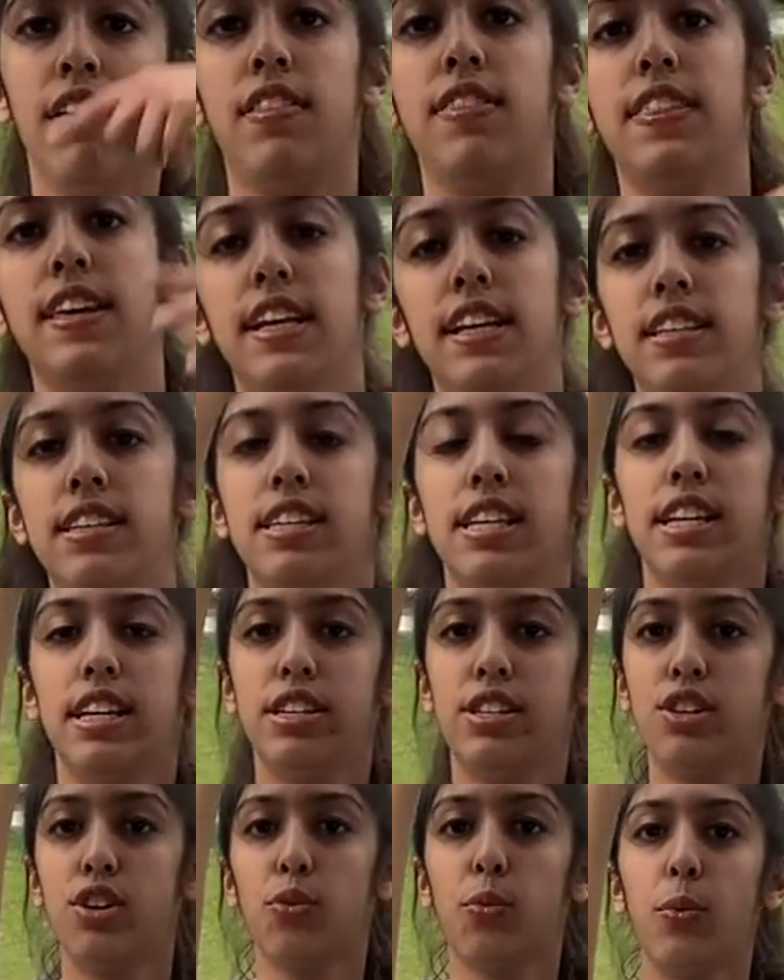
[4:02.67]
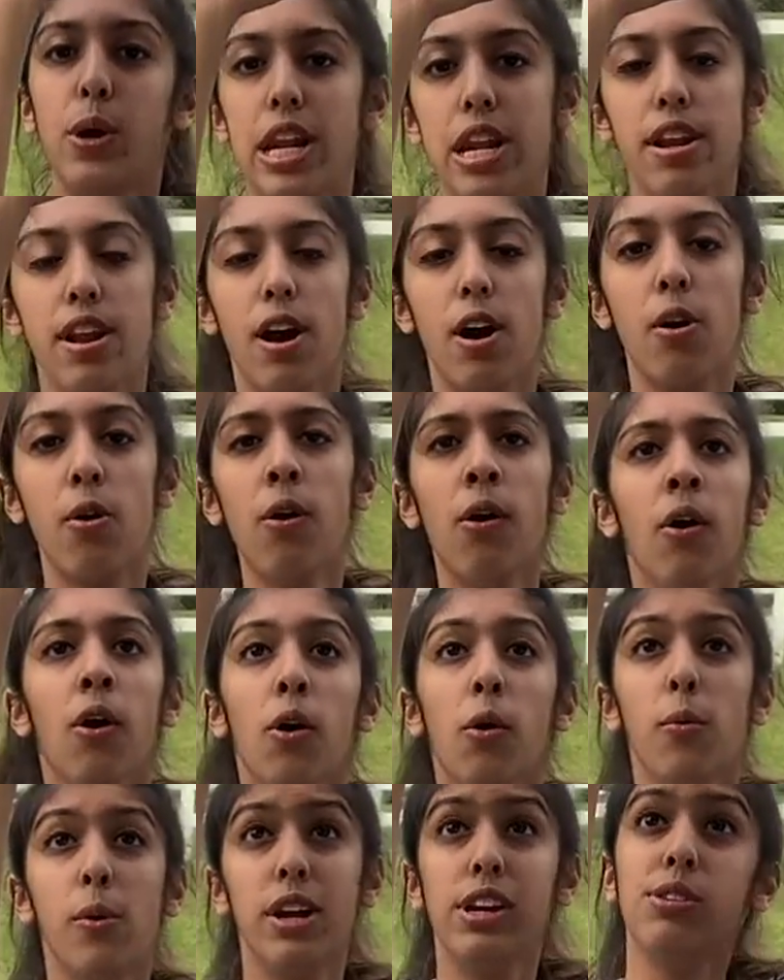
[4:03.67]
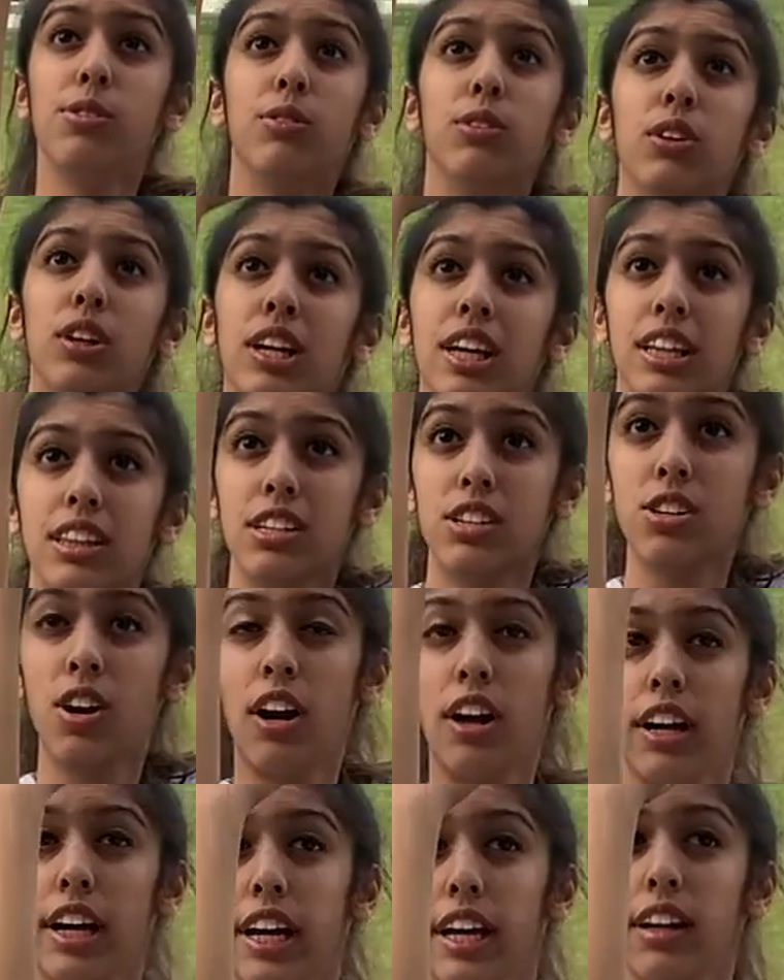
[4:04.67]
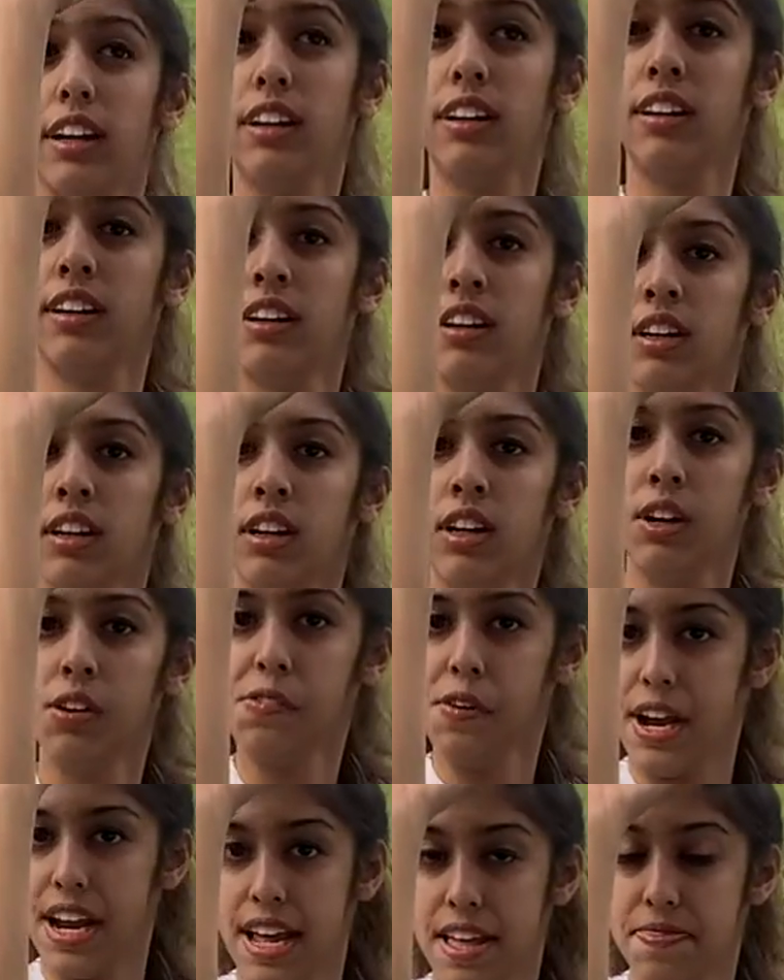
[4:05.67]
this is your window where you look at the target, right?